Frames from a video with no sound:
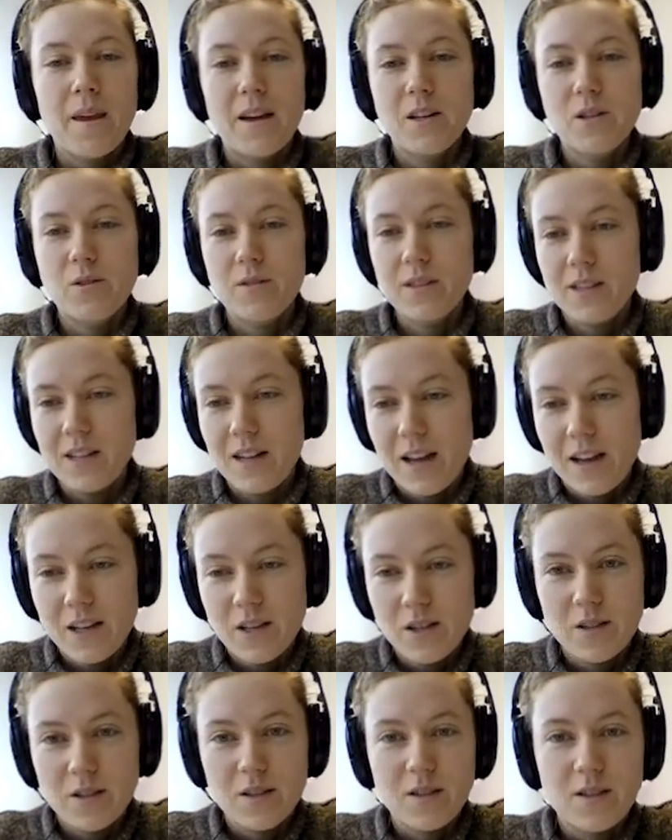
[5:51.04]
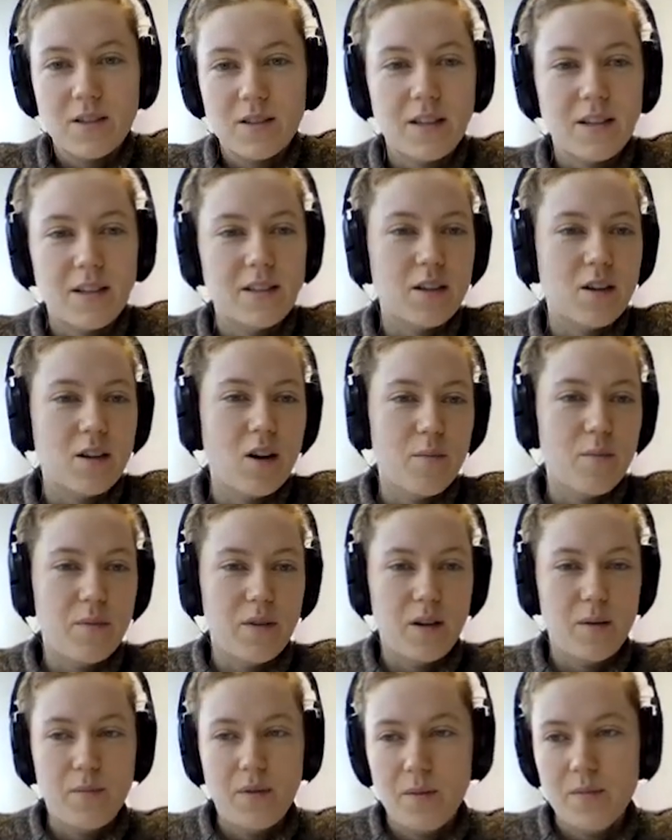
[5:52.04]
and translations and
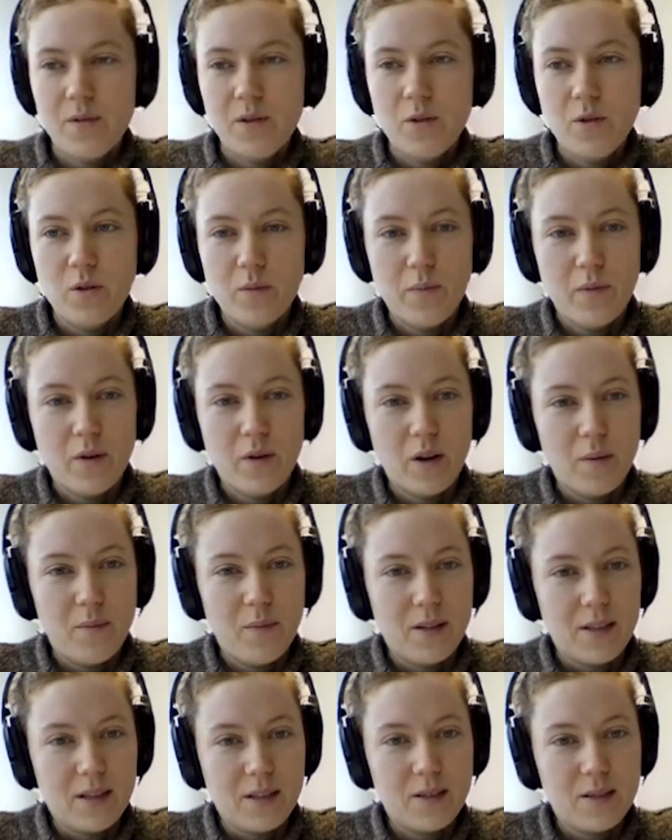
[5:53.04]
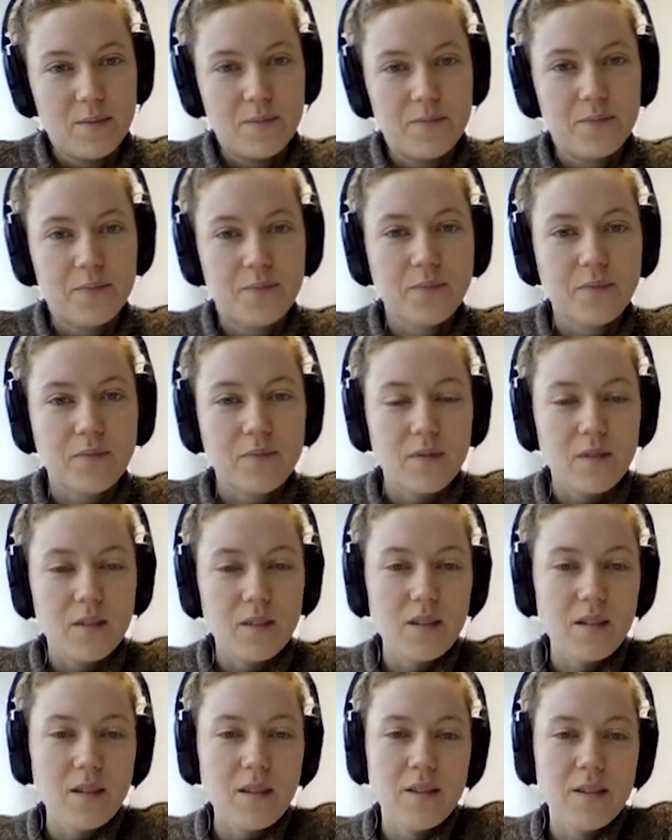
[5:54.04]
accompany people to appointments.
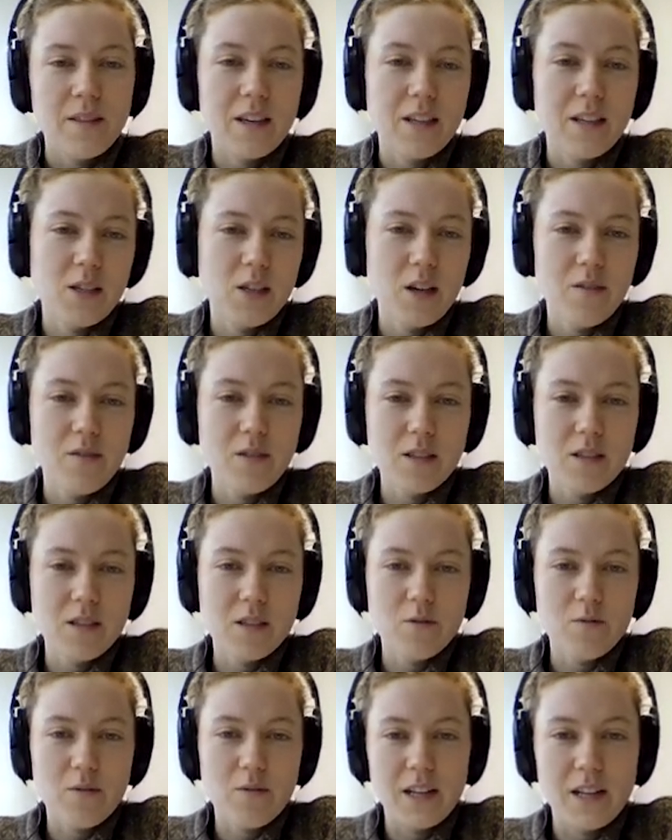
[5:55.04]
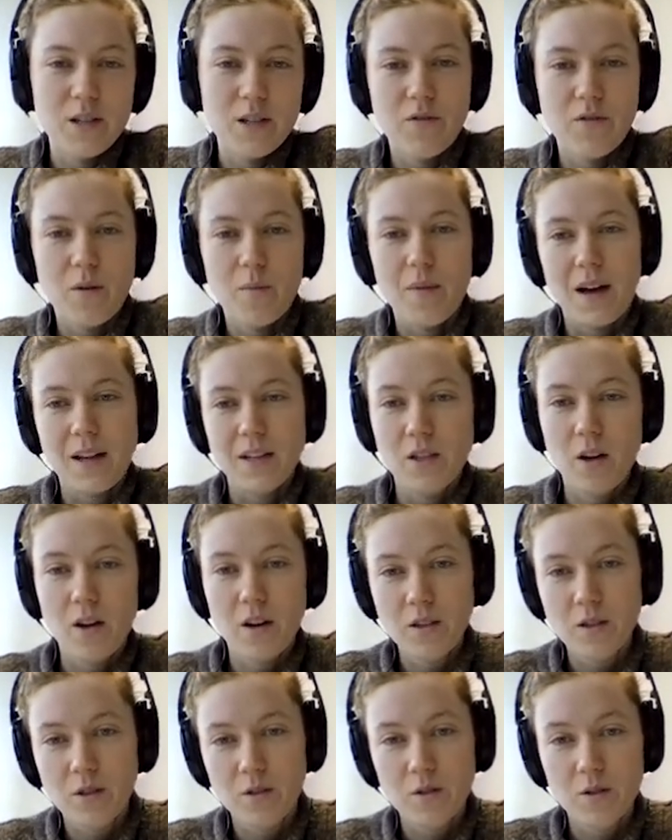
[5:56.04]
Their services range from ad
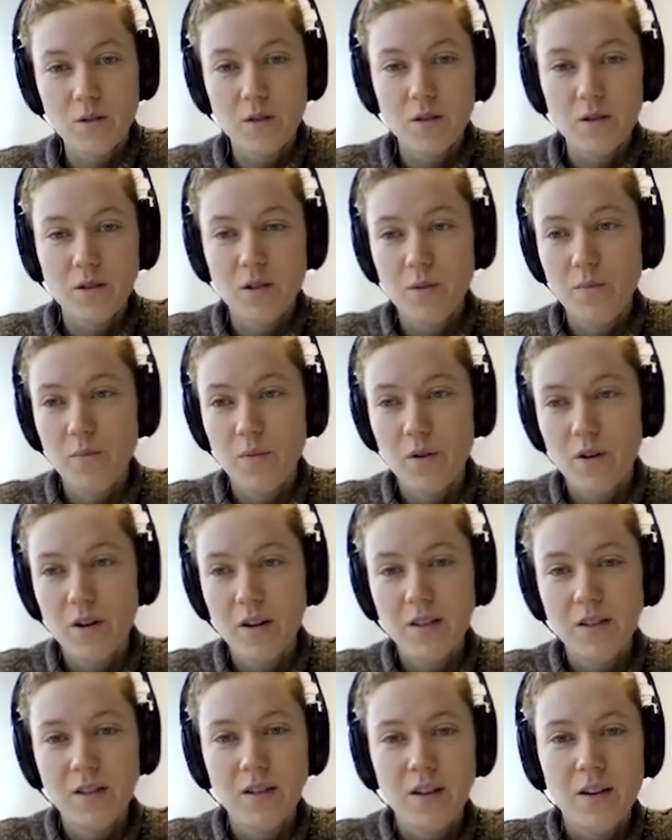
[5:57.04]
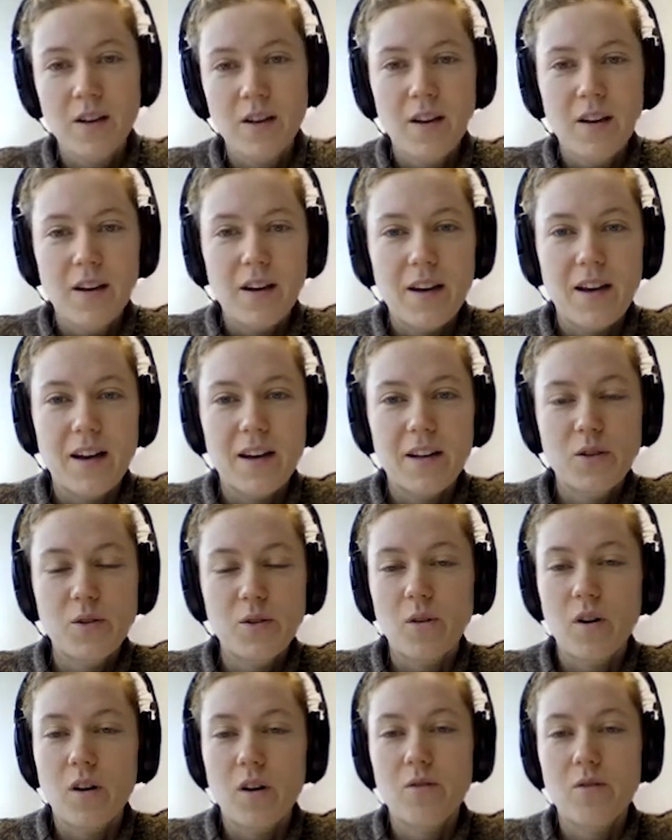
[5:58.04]
hoc support
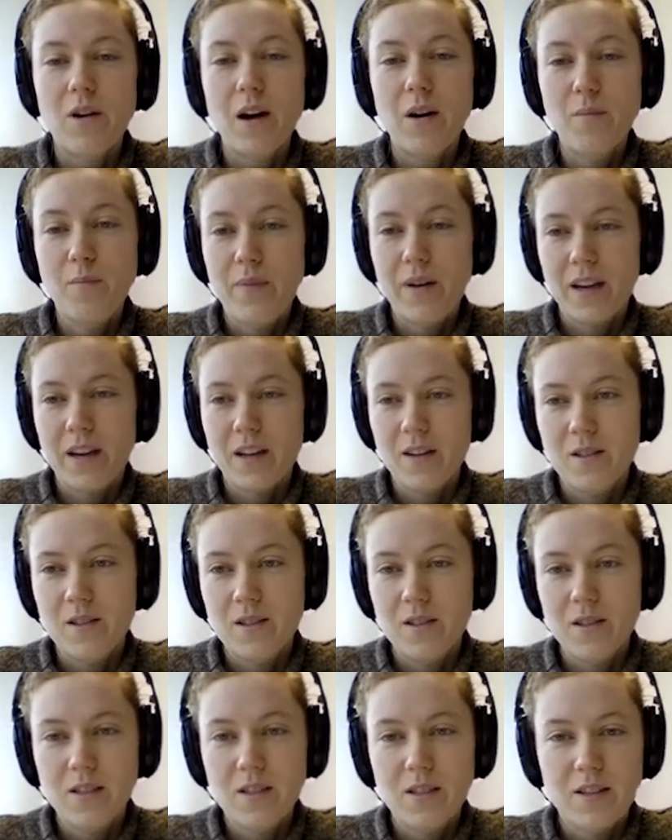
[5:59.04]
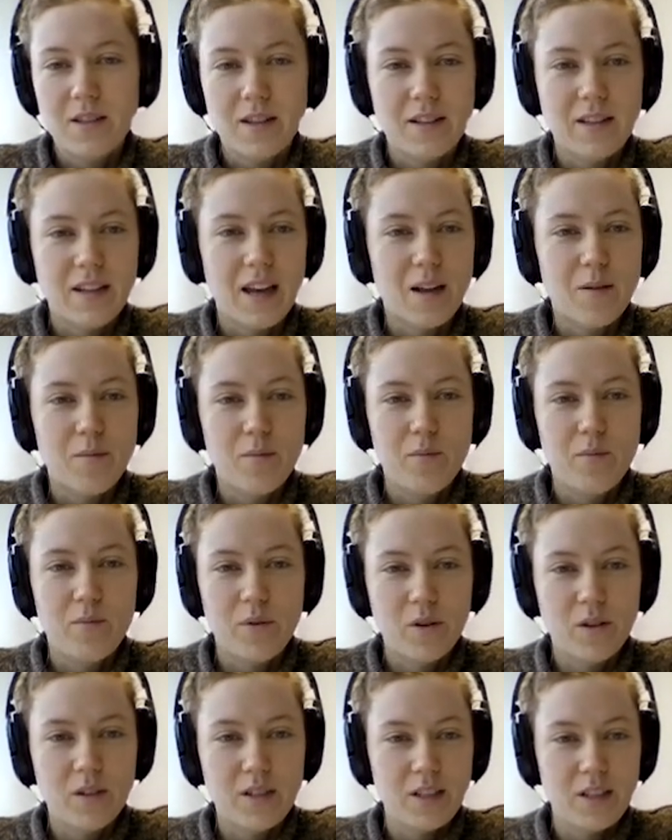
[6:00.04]
to all-round packages that can be
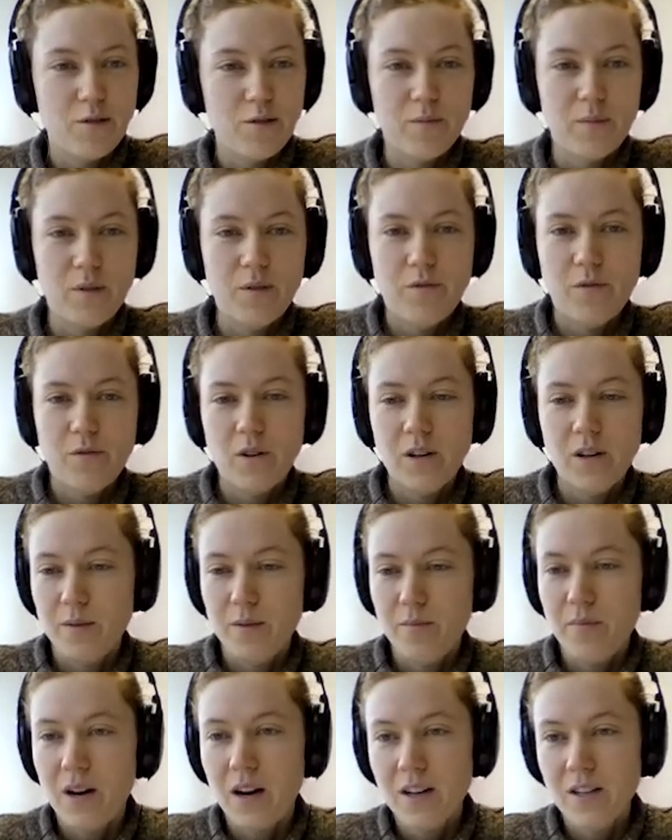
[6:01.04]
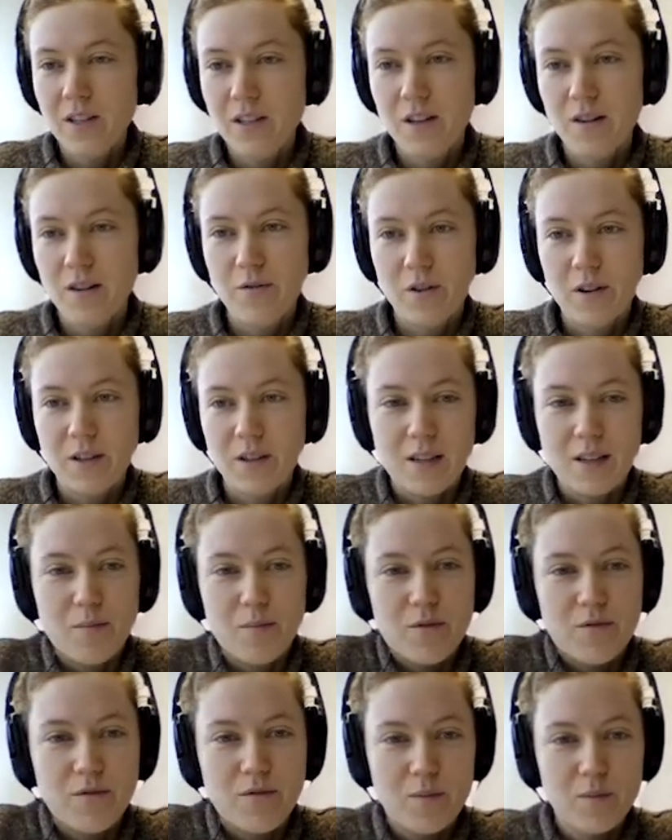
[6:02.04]
booked even before departure, for
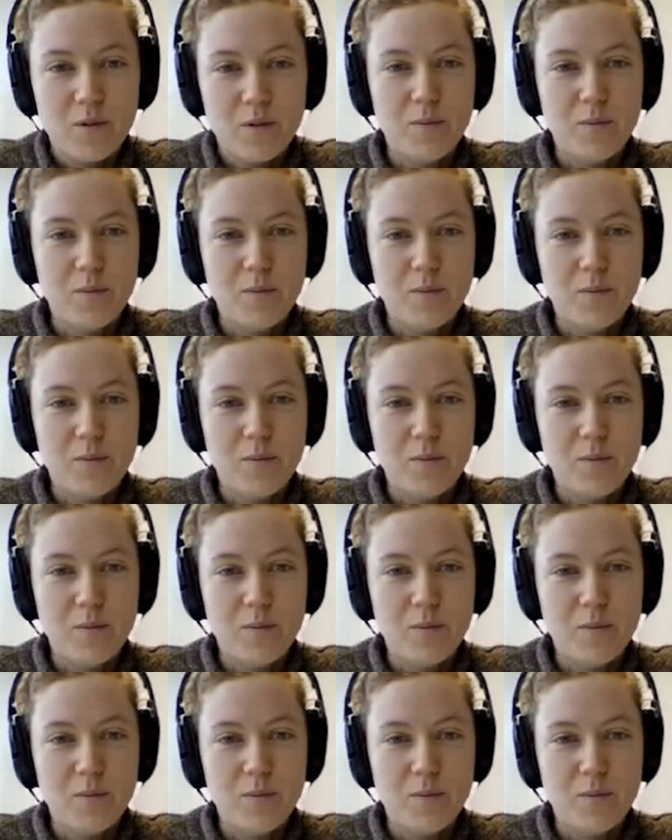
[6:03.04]
example, from